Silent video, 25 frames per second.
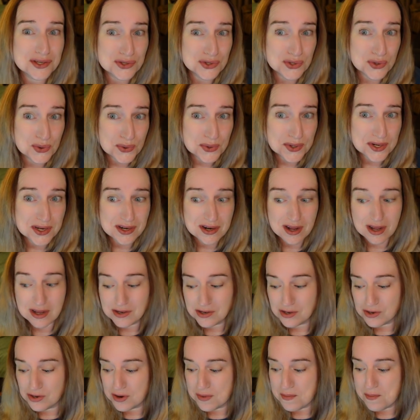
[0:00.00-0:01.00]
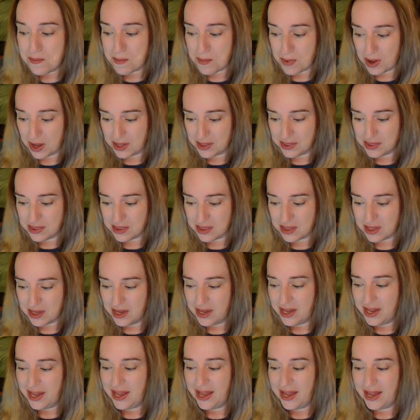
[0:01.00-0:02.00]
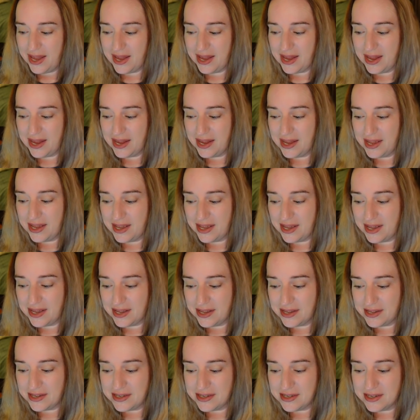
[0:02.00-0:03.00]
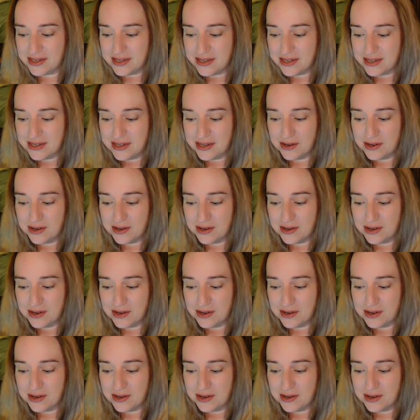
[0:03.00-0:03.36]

It sold in under a month, and